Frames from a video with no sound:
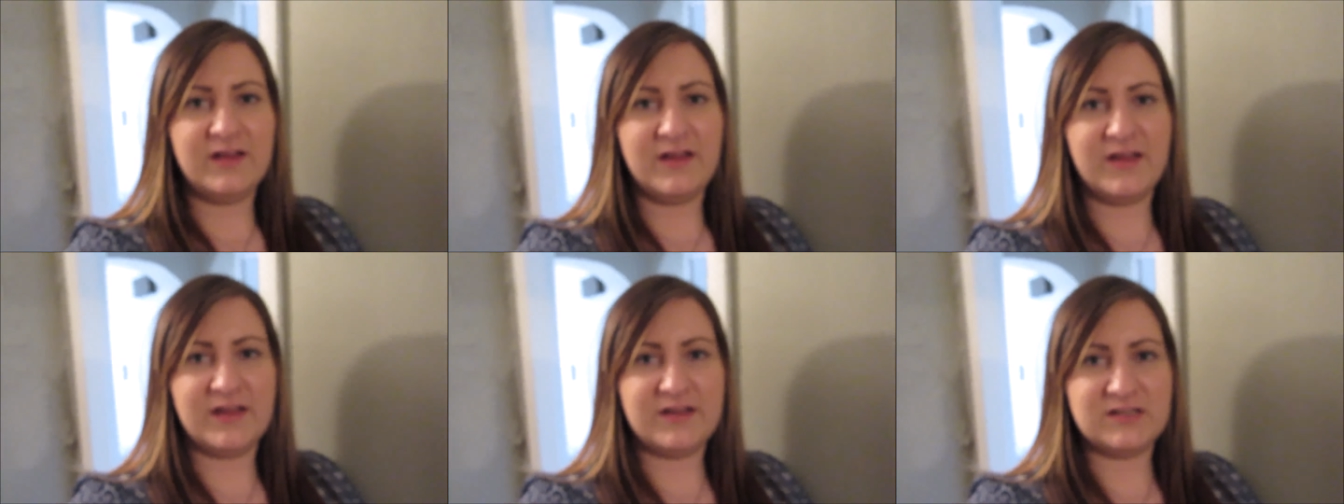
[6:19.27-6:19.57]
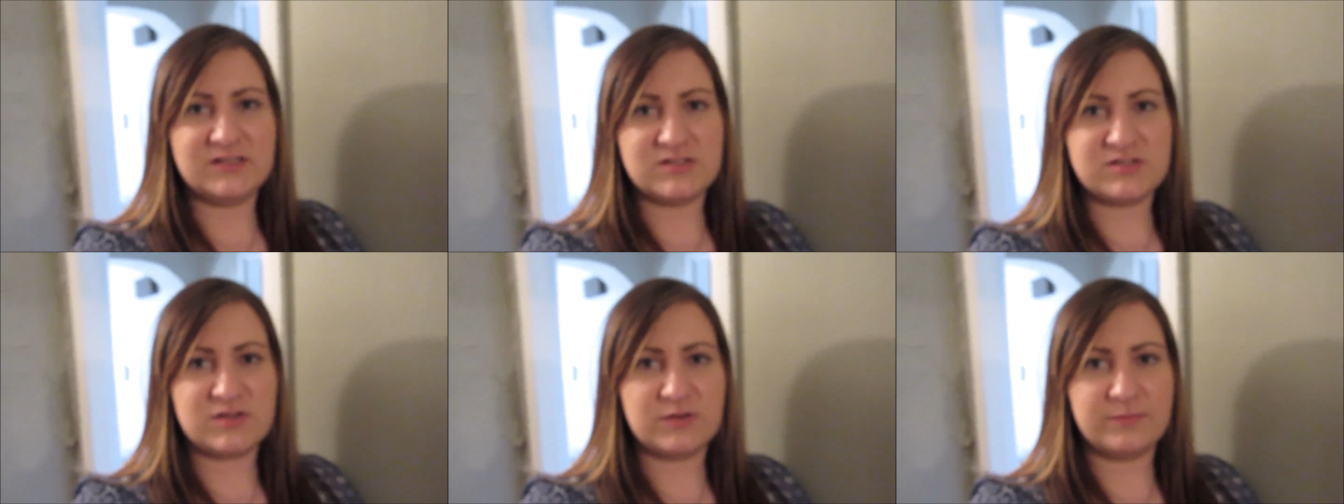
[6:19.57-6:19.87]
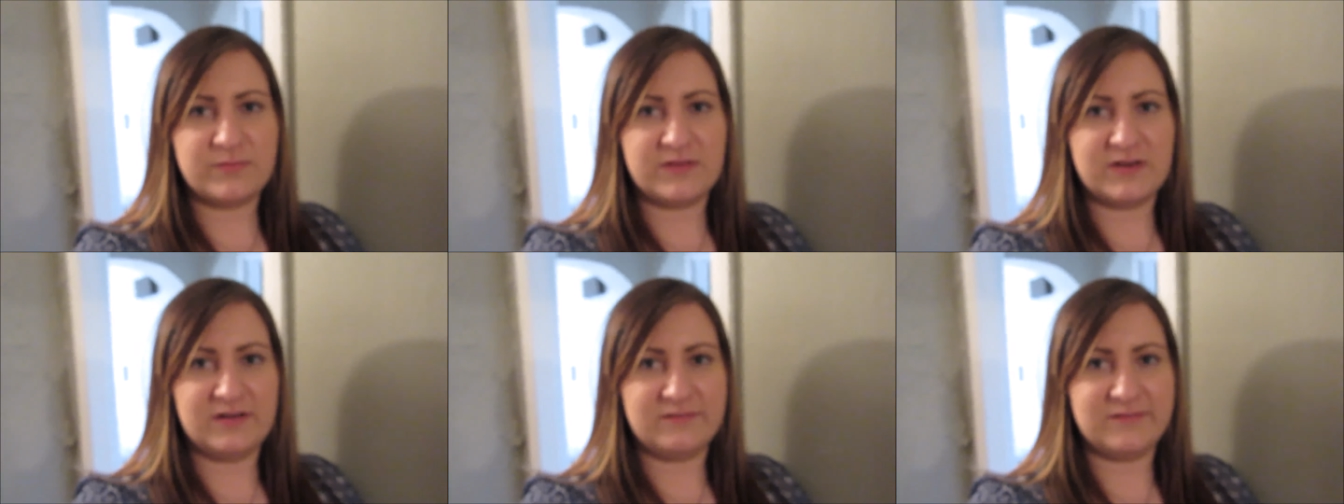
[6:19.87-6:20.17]
And I just
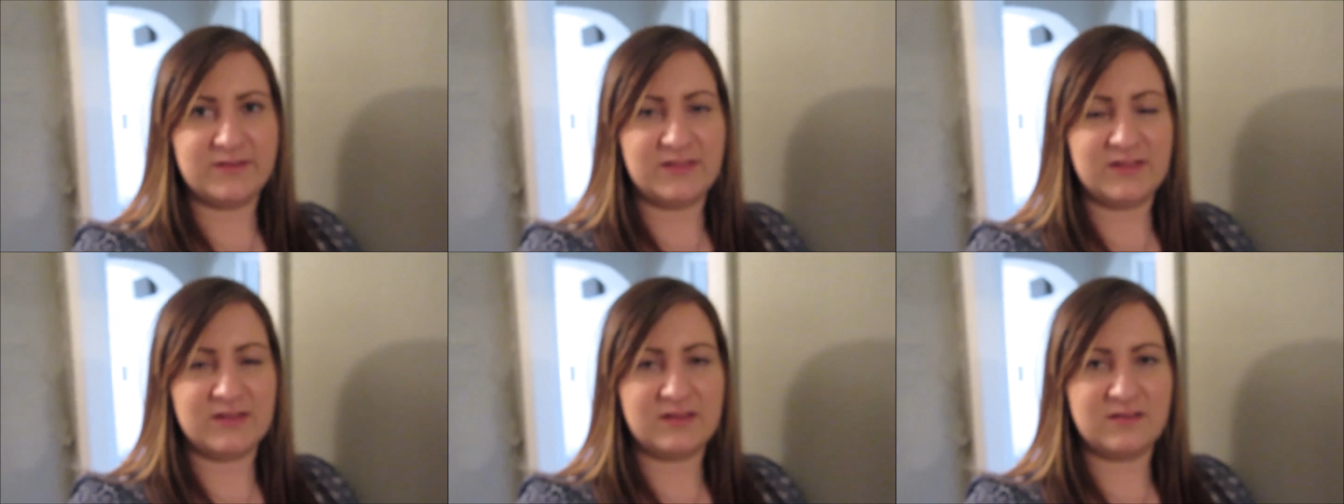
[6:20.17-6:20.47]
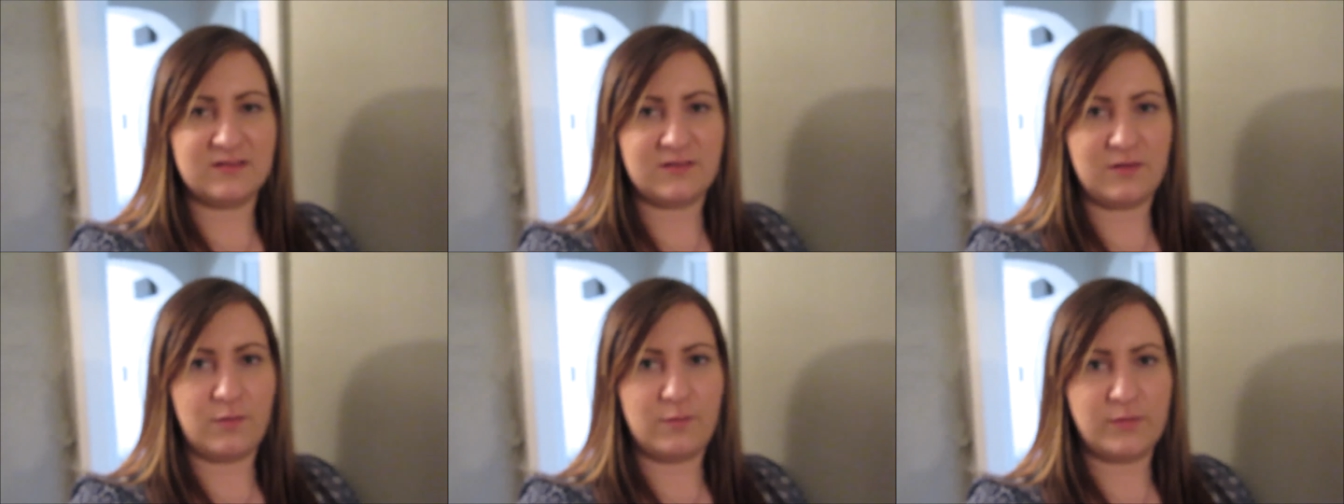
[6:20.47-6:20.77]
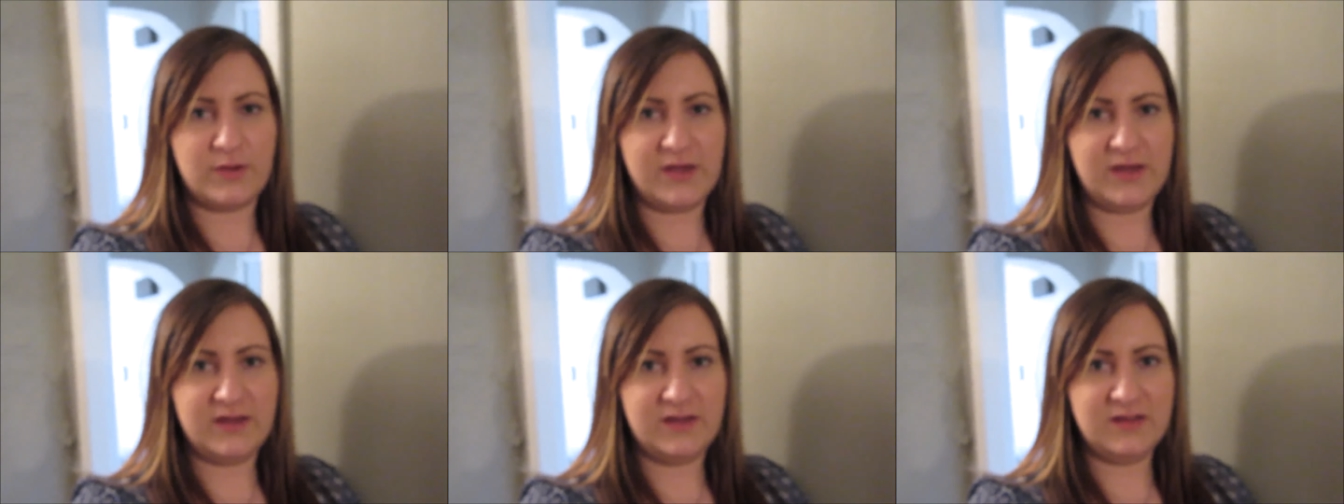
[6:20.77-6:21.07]
hope that everything is
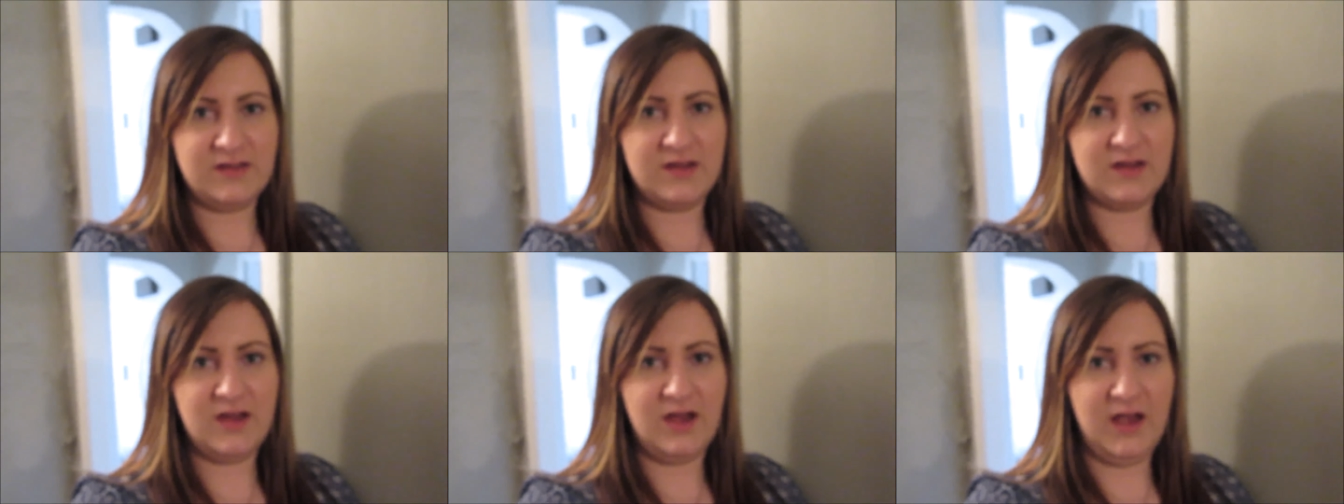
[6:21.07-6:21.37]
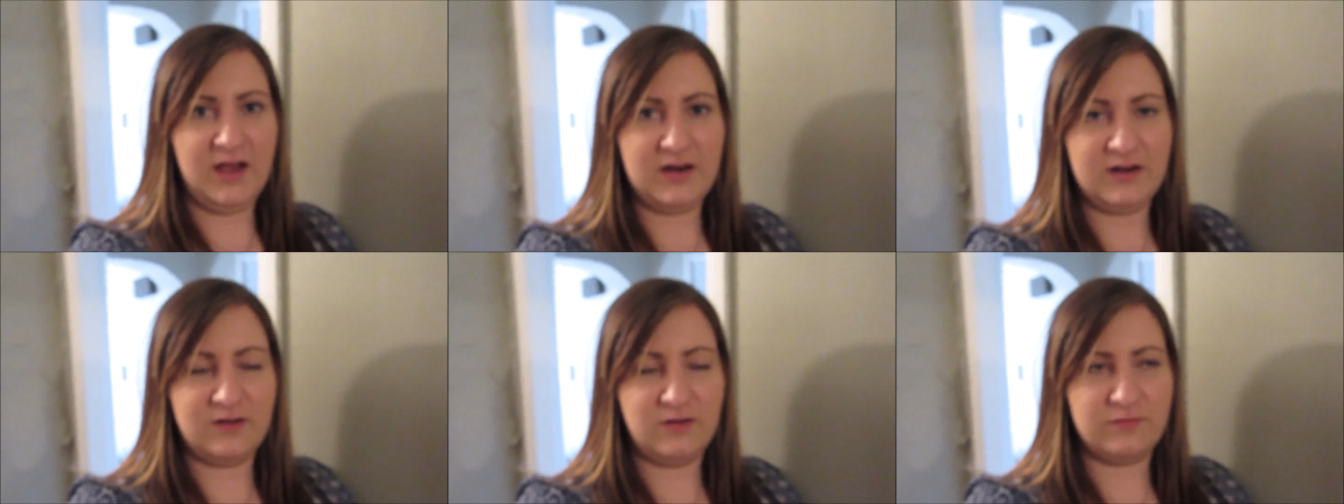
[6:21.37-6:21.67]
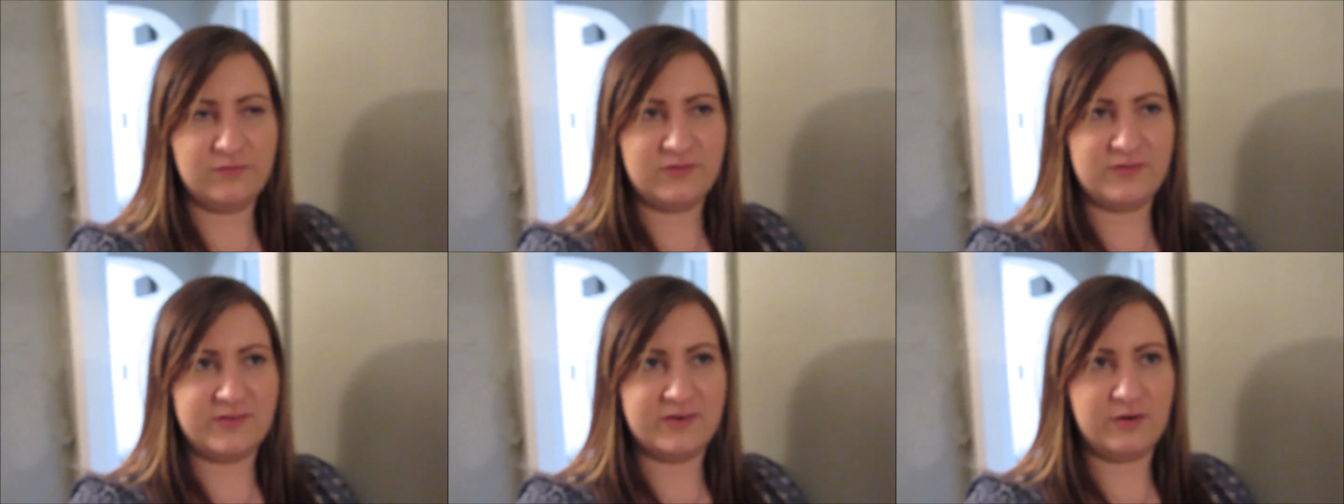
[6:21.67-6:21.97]
okay. I
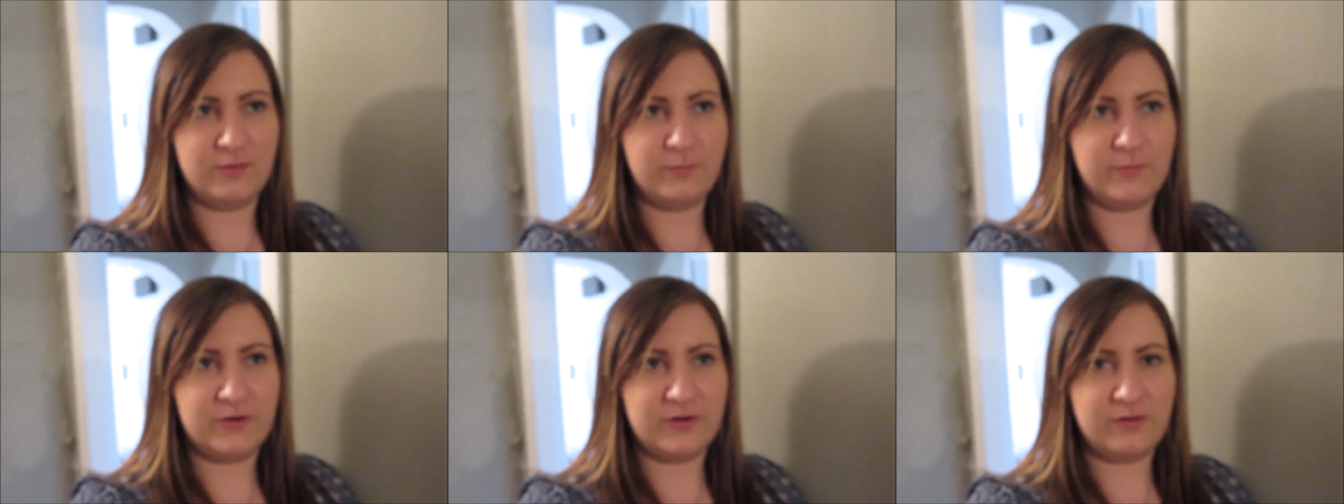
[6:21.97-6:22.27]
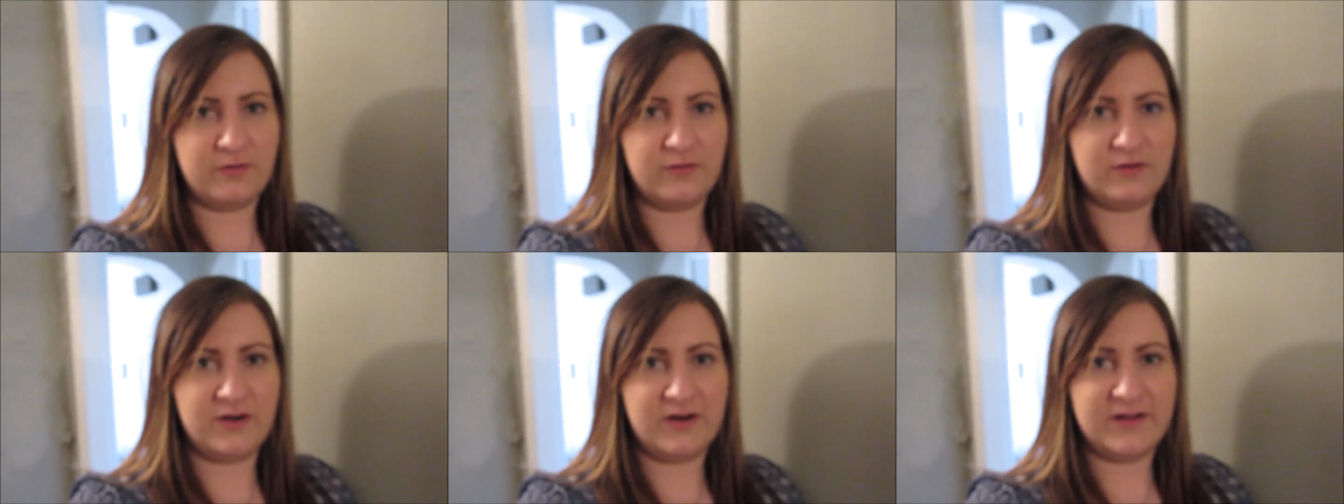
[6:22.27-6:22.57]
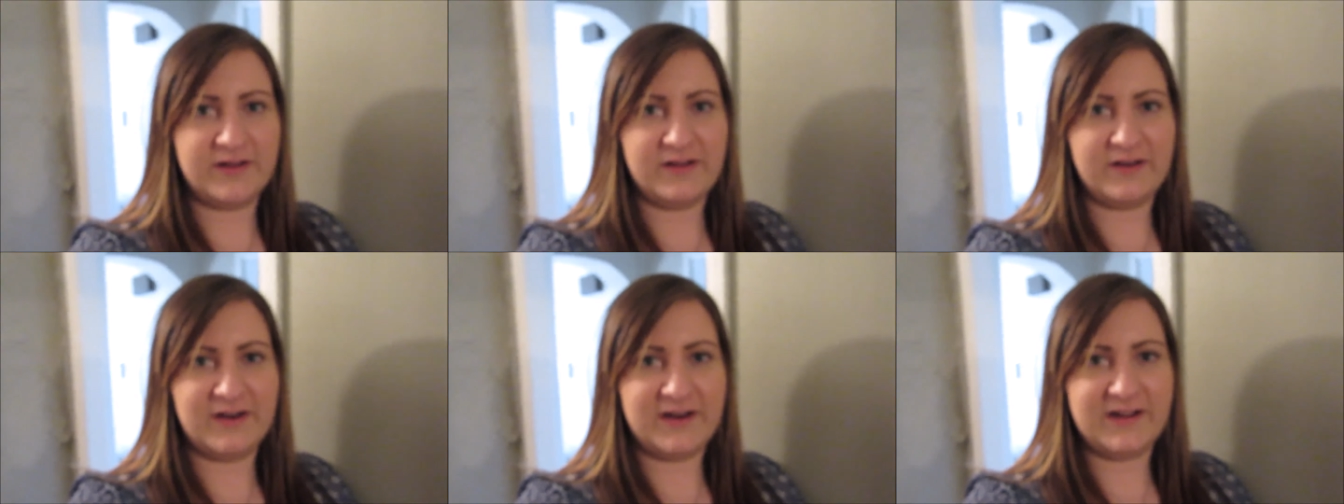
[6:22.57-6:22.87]
obviously don't want to go
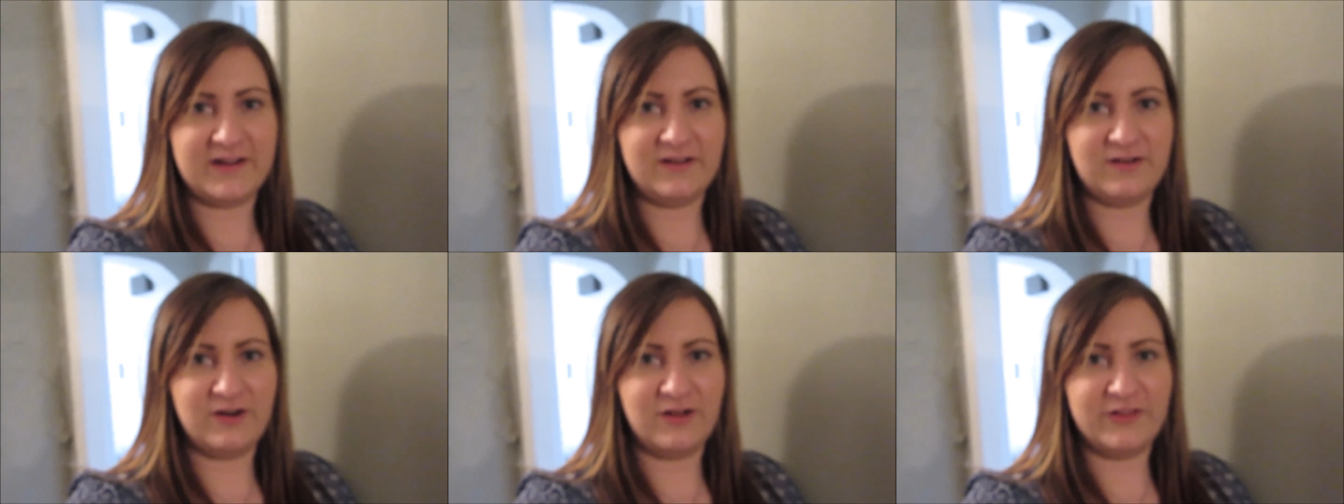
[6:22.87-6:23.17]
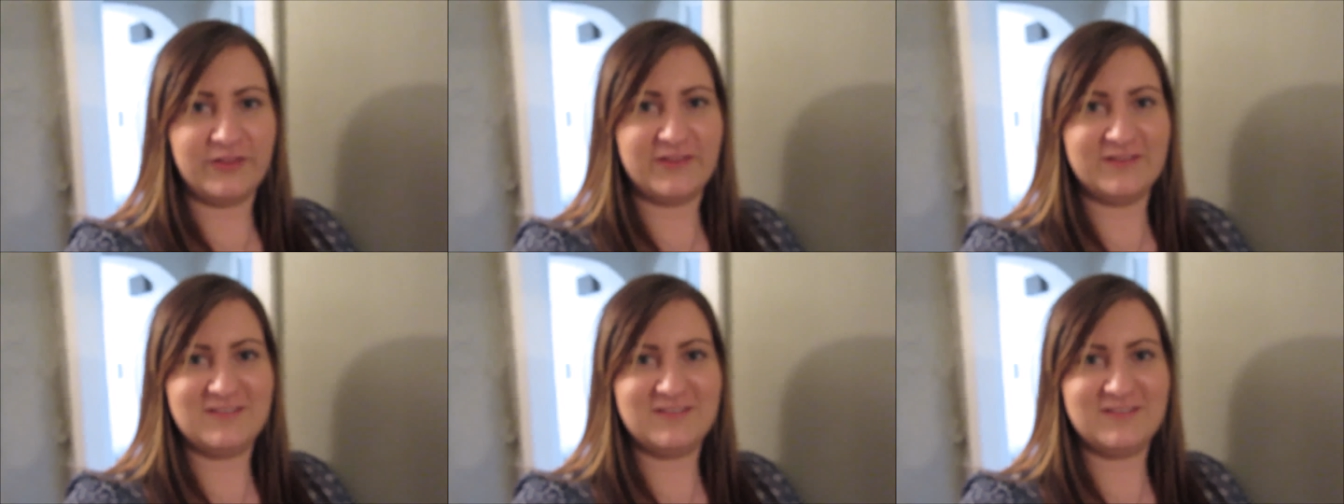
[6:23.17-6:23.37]
cray cray on all